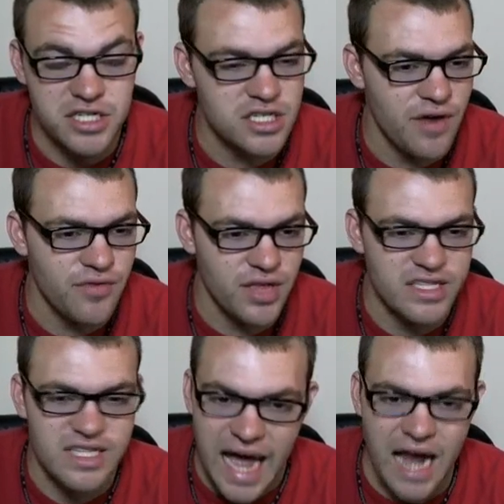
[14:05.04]
and
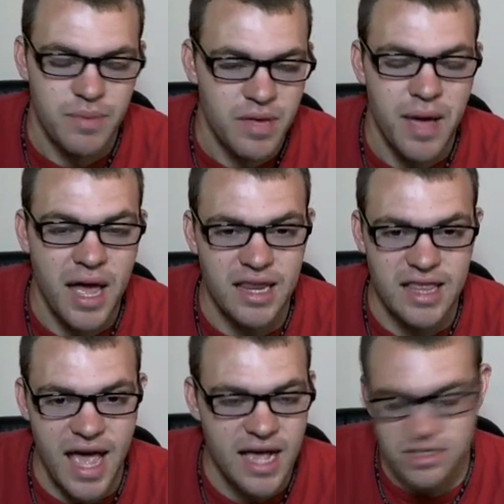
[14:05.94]
everything's got to be a pain in
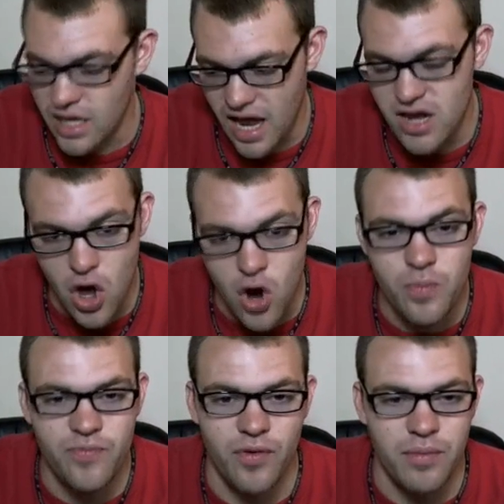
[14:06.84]
the ass. Like I
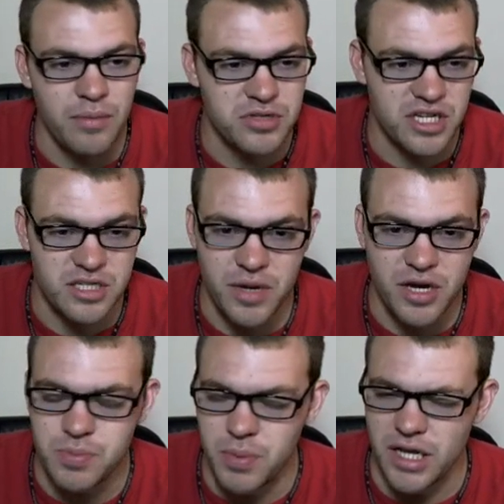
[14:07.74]
know from MLG
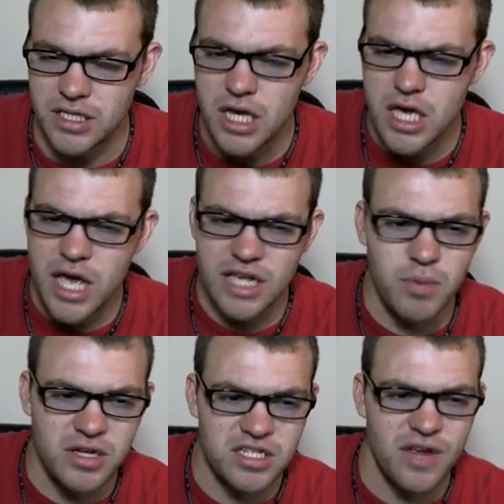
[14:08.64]
experience, but it's
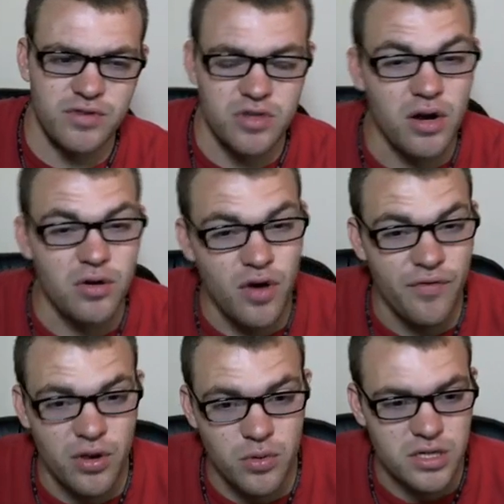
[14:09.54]
much different. So I don't know if
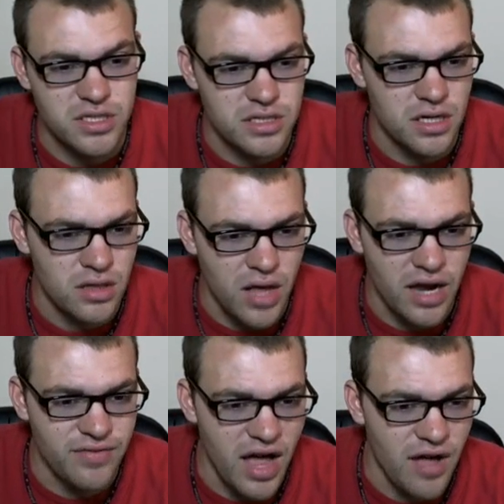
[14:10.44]
there was a lot
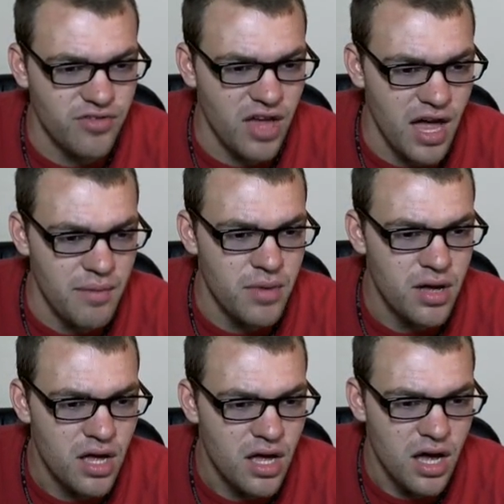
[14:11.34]
of downtime.
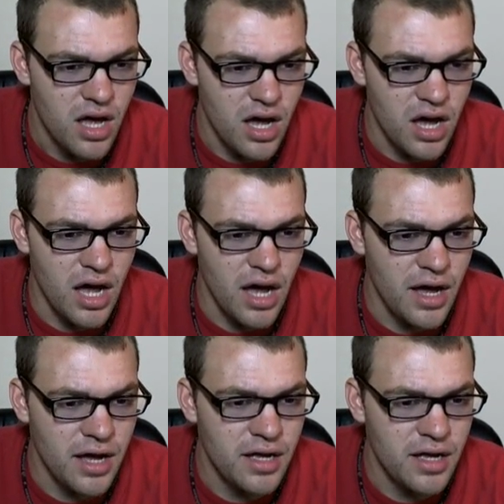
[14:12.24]
I